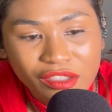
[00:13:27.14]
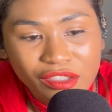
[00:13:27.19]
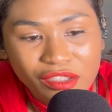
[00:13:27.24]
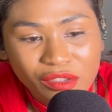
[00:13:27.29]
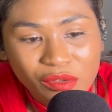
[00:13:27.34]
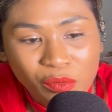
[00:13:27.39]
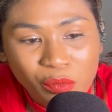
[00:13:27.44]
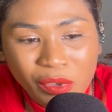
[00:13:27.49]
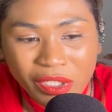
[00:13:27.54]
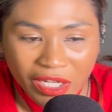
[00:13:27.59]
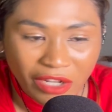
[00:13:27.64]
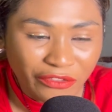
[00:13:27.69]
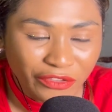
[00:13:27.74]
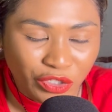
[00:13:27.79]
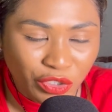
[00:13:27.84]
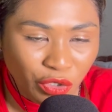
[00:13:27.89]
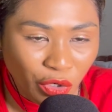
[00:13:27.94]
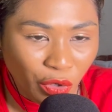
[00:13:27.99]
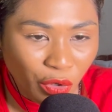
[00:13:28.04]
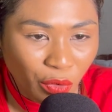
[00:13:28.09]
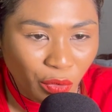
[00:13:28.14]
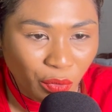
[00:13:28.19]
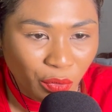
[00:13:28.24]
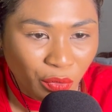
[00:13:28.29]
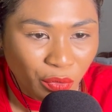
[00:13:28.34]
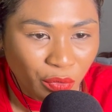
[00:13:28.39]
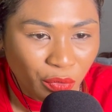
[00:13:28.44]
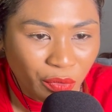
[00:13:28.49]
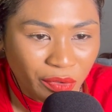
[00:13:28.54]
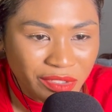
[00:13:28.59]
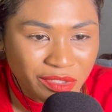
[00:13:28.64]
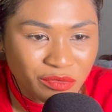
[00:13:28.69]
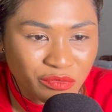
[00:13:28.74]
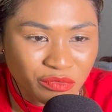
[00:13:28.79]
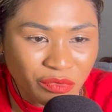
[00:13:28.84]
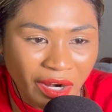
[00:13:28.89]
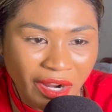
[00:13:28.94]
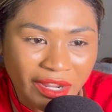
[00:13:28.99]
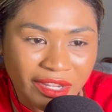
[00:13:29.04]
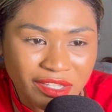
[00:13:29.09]
we never know who is
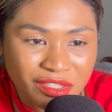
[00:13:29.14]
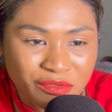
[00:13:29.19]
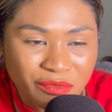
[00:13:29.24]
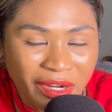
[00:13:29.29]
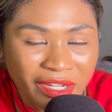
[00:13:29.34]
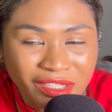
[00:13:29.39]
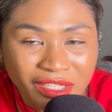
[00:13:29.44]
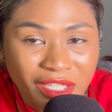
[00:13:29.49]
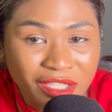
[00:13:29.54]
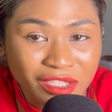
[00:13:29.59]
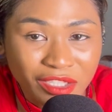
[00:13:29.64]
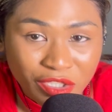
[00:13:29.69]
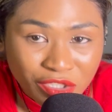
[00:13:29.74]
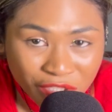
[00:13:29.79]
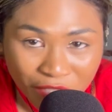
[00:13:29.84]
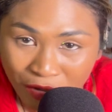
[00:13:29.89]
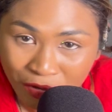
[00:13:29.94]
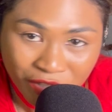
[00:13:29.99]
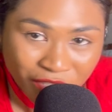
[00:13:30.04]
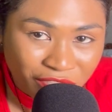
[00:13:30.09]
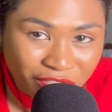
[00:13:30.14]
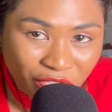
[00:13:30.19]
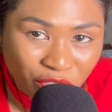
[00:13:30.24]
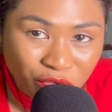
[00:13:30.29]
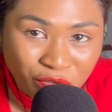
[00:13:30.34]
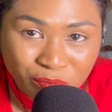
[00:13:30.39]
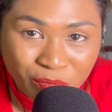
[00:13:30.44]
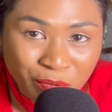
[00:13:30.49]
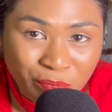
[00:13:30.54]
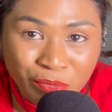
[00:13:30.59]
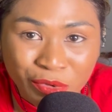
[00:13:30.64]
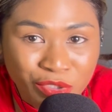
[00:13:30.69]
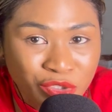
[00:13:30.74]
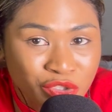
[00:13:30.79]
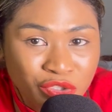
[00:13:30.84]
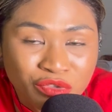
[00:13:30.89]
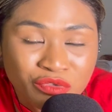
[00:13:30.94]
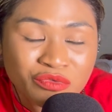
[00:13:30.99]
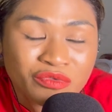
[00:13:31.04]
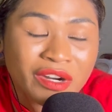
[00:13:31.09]
right? They could be
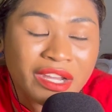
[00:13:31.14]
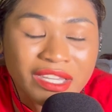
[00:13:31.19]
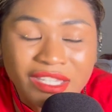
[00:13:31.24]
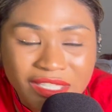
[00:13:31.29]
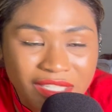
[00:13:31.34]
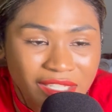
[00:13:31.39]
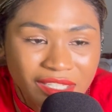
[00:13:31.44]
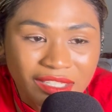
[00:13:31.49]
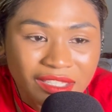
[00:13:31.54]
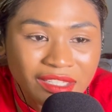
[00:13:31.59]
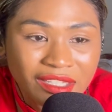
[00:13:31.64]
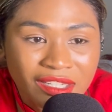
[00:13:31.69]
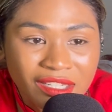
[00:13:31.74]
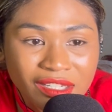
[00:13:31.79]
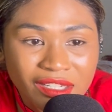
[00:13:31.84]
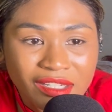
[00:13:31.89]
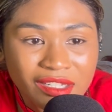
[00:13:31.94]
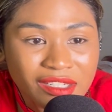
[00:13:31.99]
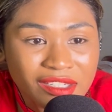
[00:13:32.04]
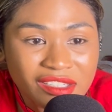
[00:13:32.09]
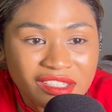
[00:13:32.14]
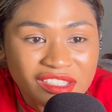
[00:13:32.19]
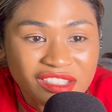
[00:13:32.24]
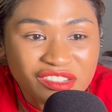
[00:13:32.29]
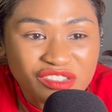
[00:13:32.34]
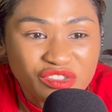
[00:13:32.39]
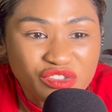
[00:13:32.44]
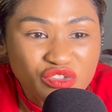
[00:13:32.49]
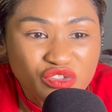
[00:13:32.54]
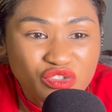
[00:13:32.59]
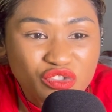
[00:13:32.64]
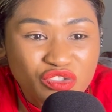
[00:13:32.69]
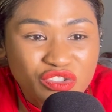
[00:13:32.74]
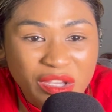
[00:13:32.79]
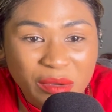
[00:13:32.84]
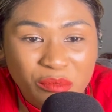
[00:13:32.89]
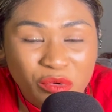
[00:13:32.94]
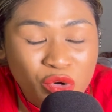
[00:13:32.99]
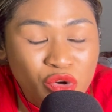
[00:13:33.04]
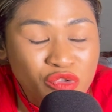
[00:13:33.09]
portraying
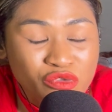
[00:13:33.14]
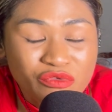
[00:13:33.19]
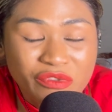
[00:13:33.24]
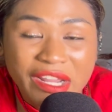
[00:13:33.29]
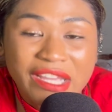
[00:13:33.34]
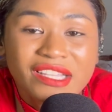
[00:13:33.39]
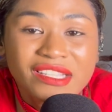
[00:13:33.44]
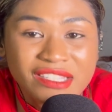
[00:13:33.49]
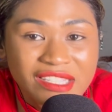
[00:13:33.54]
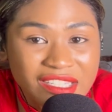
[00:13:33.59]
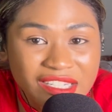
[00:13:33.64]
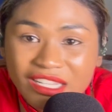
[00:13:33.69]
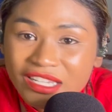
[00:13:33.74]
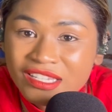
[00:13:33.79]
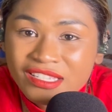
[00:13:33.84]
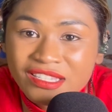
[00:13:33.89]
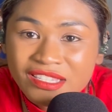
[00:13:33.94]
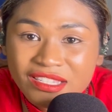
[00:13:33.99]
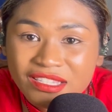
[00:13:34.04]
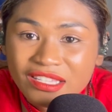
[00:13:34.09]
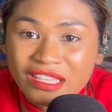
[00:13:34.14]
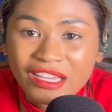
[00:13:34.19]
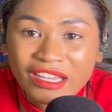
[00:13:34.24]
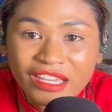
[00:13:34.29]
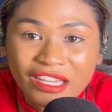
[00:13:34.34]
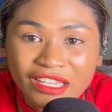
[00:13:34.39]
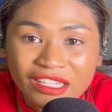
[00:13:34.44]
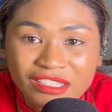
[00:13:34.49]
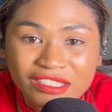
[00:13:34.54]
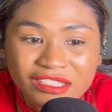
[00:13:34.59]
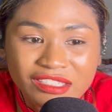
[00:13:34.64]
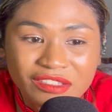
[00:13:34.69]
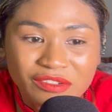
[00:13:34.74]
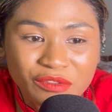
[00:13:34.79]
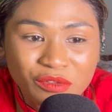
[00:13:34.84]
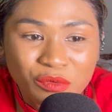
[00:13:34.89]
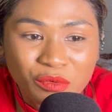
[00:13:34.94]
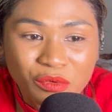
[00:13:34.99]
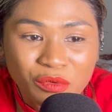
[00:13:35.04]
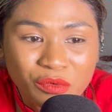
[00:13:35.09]
some craziness, and
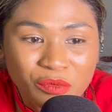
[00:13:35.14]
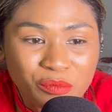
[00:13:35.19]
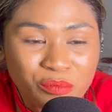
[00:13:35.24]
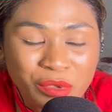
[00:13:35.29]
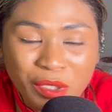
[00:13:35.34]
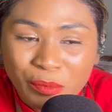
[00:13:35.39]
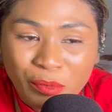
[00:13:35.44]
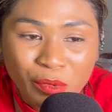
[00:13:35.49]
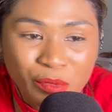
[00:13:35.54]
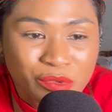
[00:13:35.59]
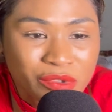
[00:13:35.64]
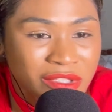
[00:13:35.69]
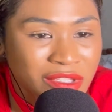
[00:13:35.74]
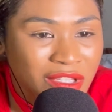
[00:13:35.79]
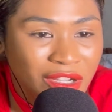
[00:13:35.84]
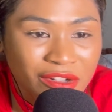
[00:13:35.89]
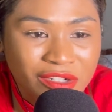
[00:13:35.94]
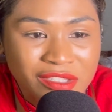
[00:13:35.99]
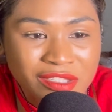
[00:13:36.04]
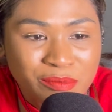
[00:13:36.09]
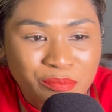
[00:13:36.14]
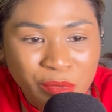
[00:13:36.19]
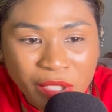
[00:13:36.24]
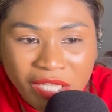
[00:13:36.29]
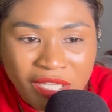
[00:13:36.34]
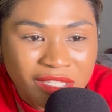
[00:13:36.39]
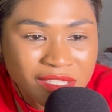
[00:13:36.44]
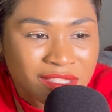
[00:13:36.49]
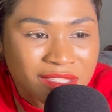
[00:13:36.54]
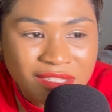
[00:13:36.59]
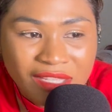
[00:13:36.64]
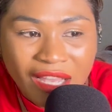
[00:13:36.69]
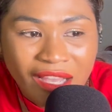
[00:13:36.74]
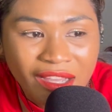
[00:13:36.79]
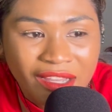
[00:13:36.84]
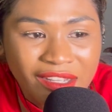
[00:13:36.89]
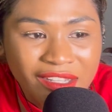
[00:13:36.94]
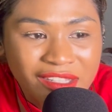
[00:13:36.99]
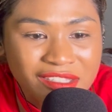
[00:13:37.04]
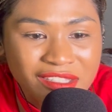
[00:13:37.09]
people will start picking
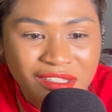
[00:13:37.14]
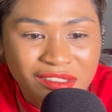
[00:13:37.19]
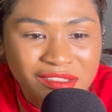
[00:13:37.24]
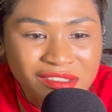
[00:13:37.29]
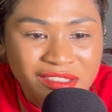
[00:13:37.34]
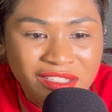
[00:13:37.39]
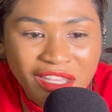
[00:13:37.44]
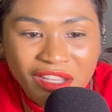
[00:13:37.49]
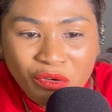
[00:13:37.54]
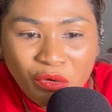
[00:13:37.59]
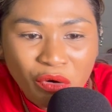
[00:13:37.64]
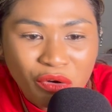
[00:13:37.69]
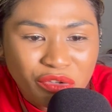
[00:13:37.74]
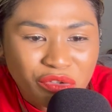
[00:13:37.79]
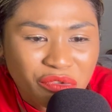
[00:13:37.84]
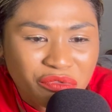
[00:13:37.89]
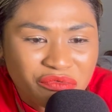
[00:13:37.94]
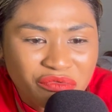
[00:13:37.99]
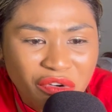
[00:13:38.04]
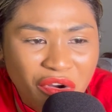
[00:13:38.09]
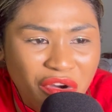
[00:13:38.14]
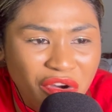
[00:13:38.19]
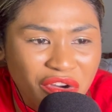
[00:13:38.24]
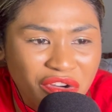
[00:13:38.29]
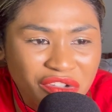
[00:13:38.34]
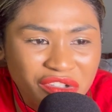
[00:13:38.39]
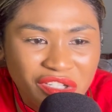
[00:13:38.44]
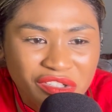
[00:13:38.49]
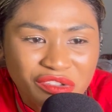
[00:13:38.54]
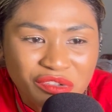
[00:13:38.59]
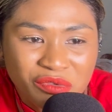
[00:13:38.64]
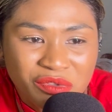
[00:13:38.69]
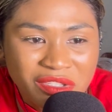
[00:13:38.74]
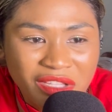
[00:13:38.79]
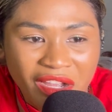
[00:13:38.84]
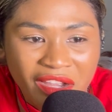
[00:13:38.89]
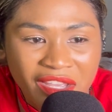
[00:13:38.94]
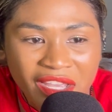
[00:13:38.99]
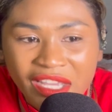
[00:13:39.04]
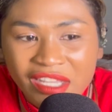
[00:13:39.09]
sides and saying, oh, you're wrong, and they'll
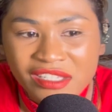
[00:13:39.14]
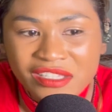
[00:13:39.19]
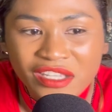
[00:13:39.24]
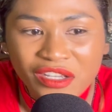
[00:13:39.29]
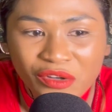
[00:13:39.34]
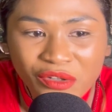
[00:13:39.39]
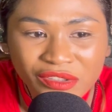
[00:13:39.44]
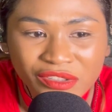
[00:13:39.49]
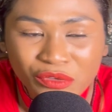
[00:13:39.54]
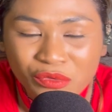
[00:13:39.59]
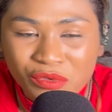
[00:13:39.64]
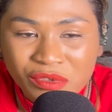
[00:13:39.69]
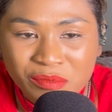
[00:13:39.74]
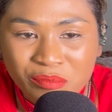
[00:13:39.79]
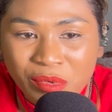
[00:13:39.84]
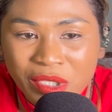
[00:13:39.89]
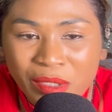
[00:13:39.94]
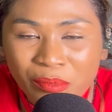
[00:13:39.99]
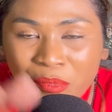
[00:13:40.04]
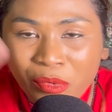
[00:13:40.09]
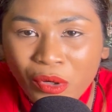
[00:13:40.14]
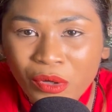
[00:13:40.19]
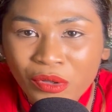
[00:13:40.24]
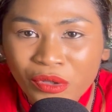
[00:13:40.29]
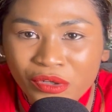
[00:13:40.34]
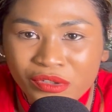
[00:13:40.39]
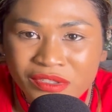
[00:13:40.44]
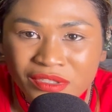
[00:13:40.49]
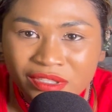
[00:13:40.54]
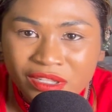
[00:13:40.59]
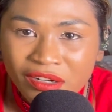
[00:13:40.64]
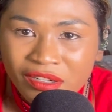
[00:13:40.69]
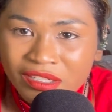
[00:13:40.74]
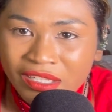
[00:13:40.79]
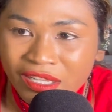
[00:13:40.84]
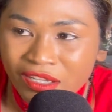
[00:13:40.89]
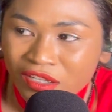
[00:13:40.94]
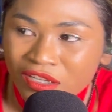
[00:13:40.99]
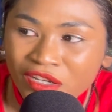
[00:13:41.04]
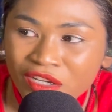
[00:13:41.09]
start hating on those people or start,
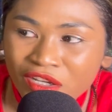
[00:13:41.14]
like,